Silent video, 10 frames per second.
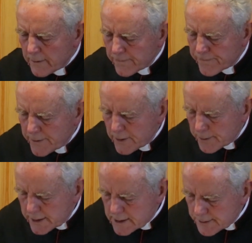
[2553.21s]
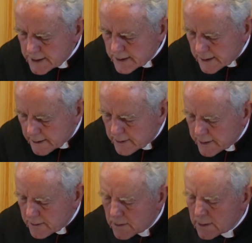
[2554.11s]
Phenomenism is another
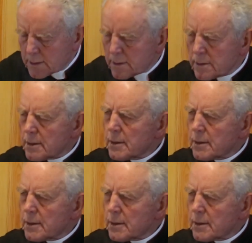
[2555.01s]
Greek word.